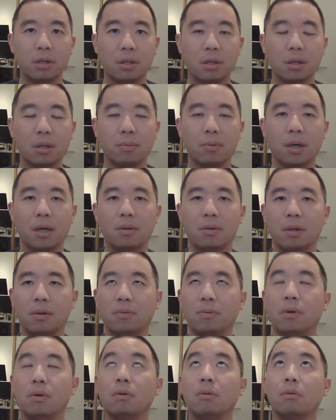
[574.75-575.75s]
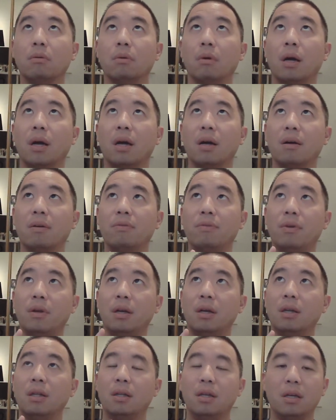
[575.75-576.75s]
Sometimes if you have
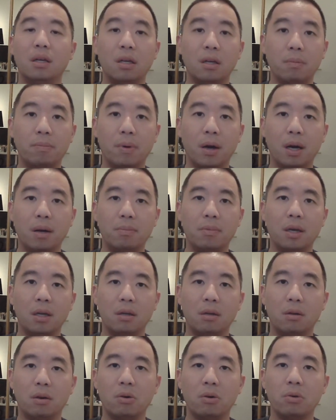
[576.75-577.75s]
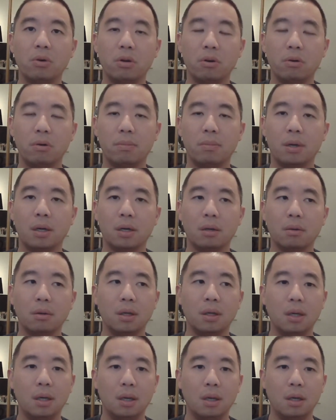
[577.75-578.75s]
a leaky pipe that you don't know about,